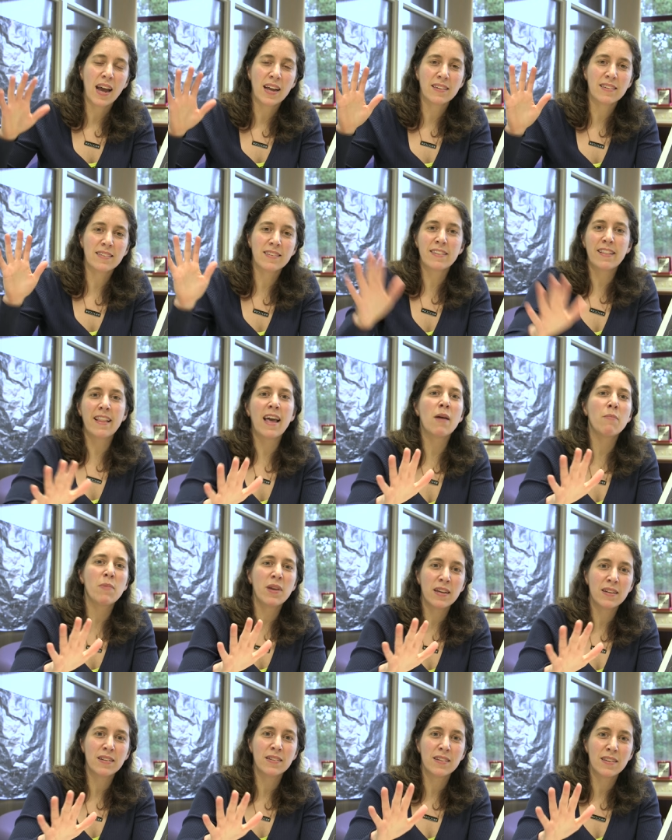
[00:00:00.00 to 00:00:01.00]
and
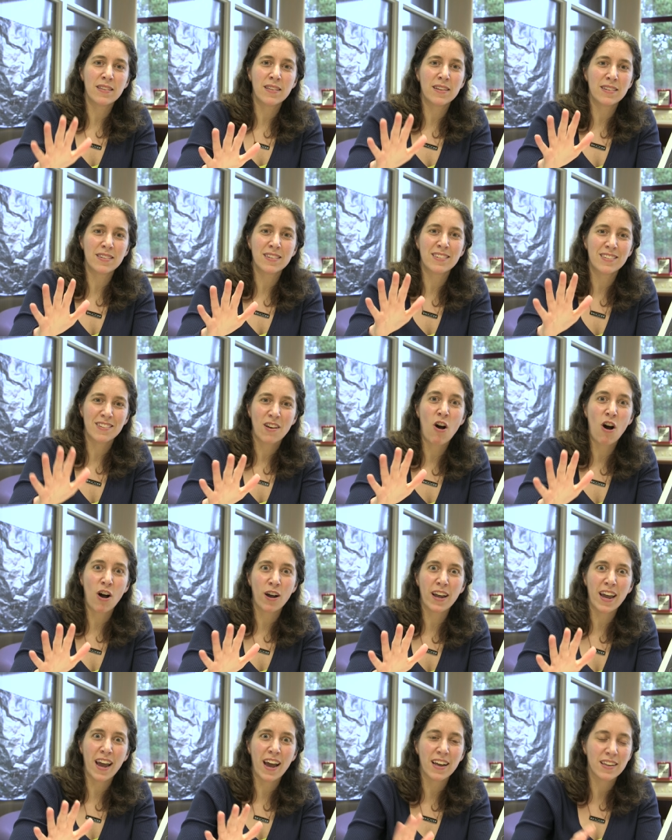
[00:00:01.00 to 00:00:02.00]
slamming into this
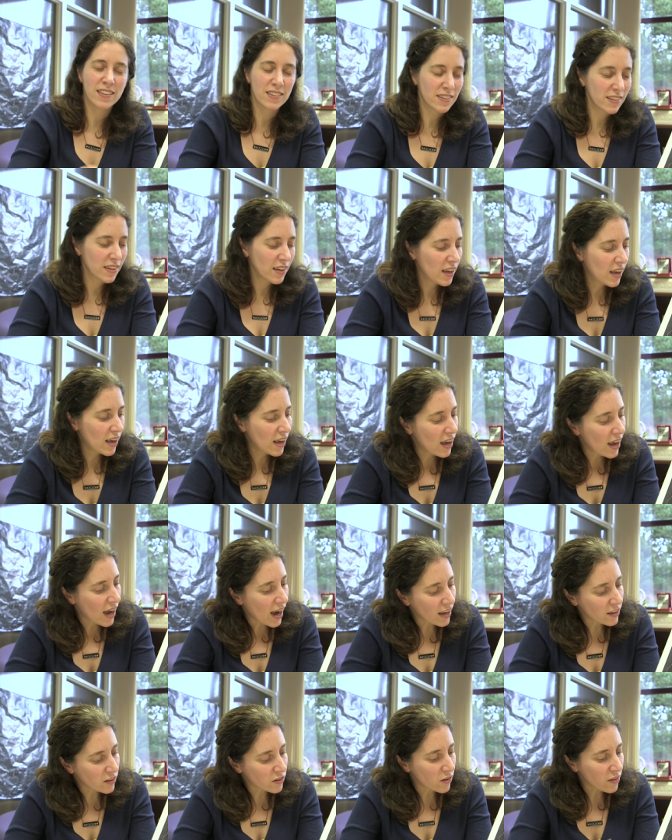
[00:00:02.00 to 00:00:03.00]
hot gas.
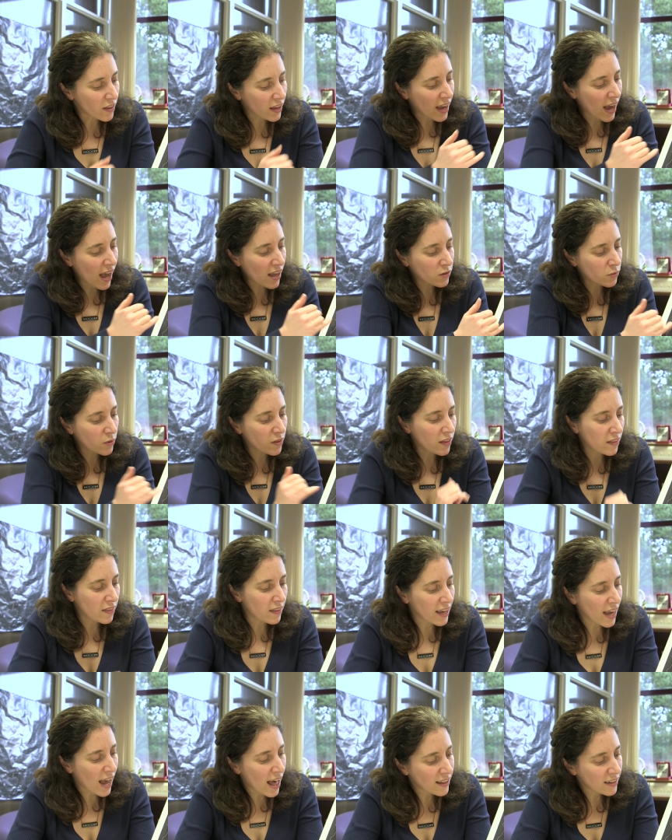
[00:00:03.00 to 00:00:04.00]
And so the gas within
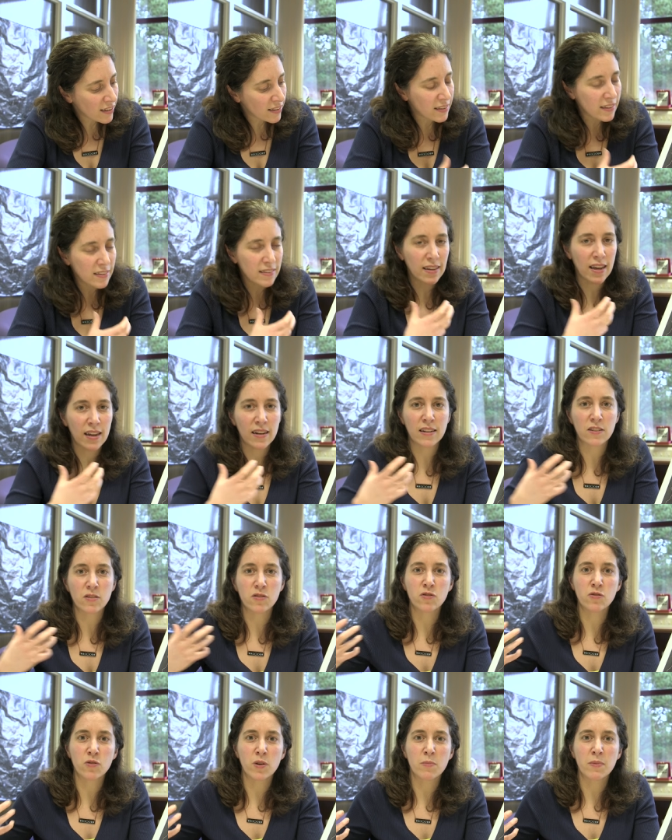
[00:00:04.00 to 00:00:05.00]
the galaxy is getting
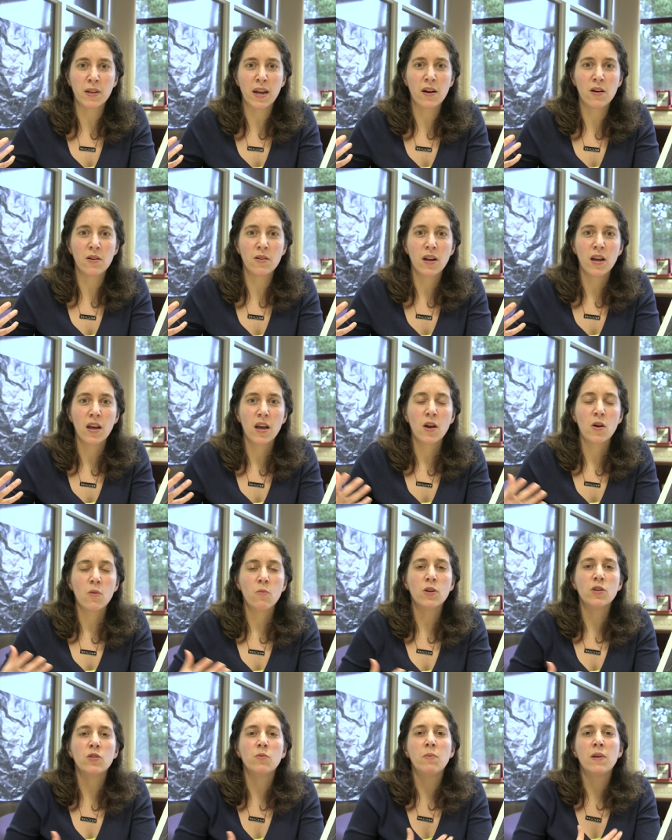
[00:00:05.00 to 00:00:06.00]
stripped out,
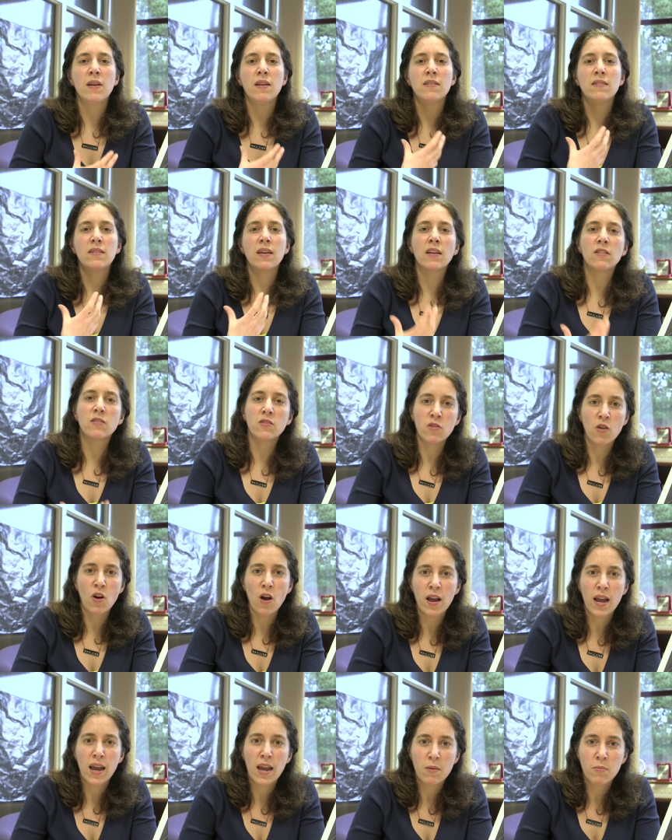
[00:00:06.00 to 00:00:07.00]
which means it's
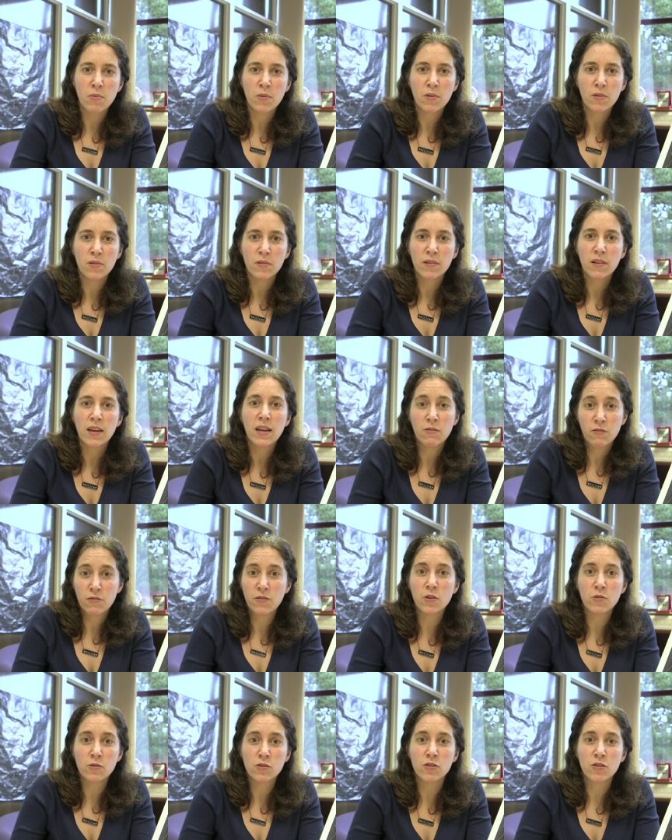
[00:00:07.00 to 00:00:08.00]
not able in
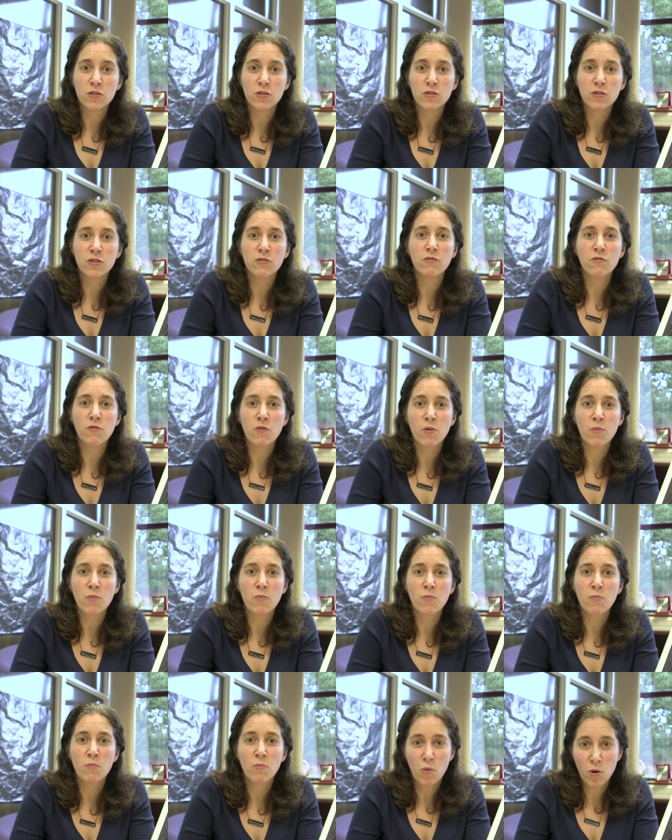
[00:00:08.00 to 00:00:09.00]
future to
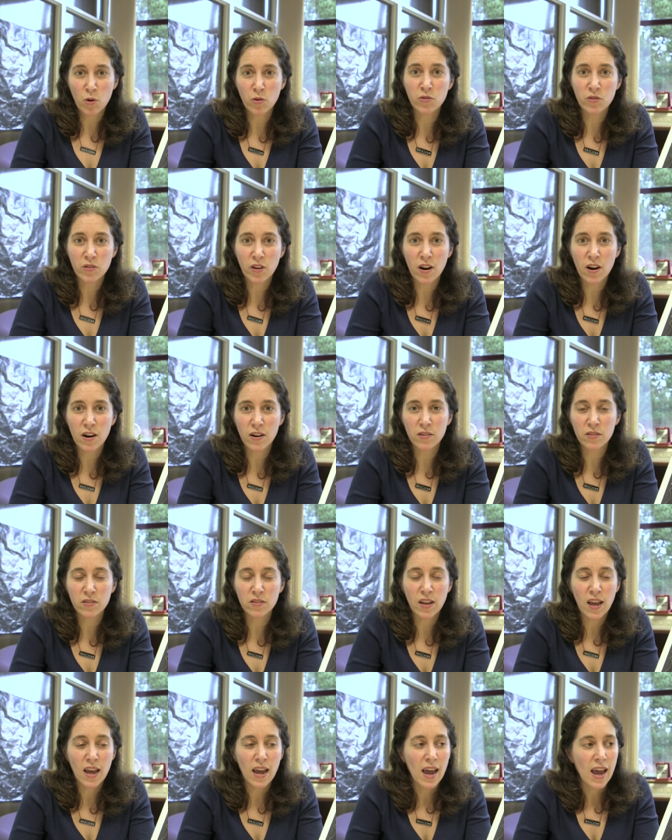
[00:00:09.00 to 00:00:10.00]
form more
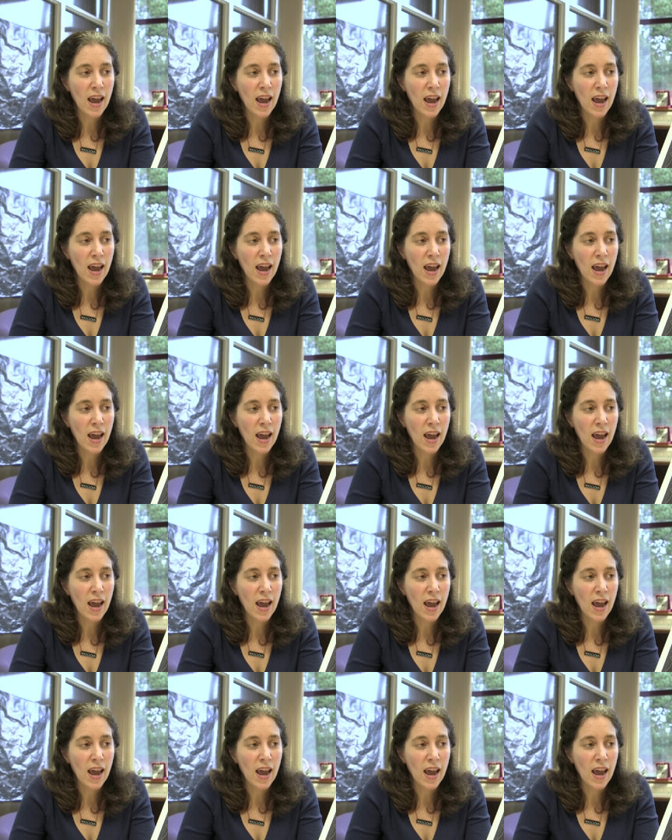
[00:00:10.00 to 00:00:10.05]
stars.